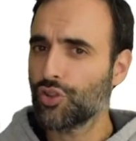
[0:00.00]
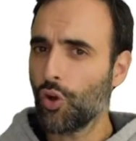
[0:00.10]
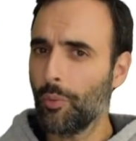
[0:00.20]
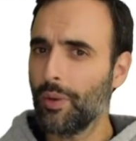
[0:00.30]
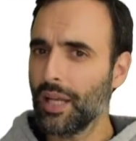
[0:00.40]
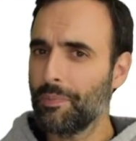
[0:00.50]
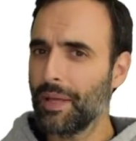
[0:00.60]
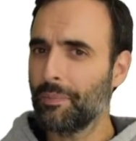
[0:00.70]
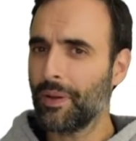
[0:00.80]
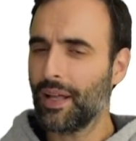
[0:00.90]
so many
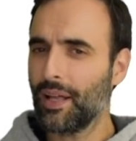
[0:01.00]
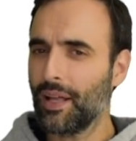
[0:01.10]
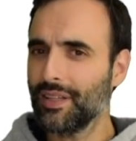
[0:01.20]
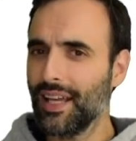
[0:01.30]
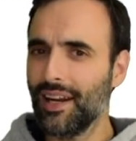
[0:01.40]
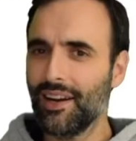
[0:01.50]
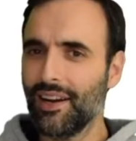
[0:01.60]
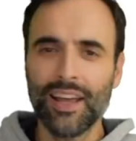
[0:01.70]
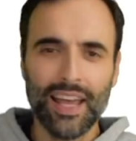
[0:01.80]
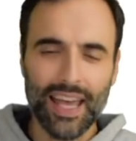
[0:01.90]
people out
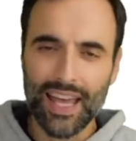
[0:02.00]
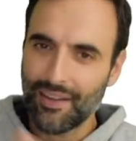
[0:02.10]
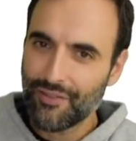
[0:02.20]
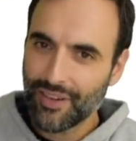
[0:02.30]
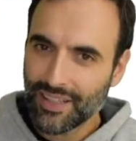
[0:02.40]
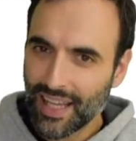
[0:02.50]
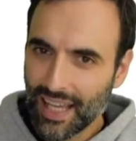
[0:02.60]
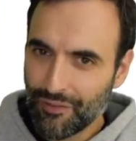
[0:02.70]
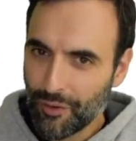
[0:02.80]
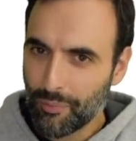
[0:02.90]
there every
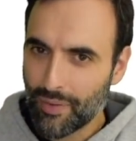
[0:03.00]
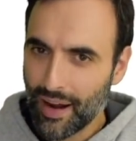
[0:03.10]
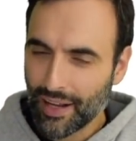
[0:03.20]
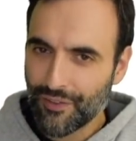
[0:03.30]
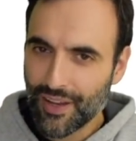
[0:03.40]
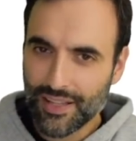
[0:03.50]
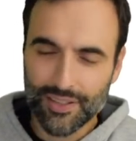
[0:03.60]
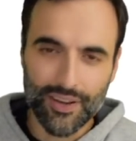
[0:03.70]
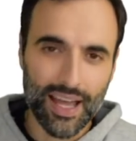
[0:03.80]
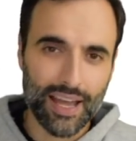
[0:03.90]
day for breakfast,
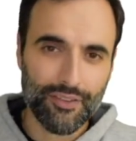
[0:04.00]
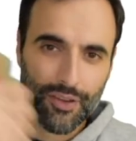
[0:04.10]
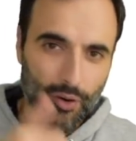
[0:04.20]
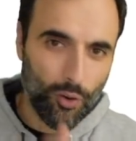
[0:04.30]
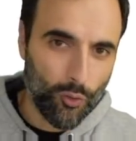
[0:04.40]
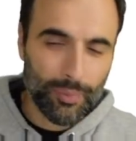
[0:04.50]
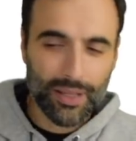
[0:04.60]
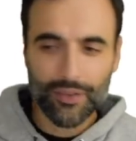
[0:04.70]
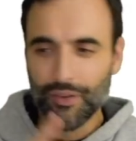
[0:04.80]
they're having their oatmeal,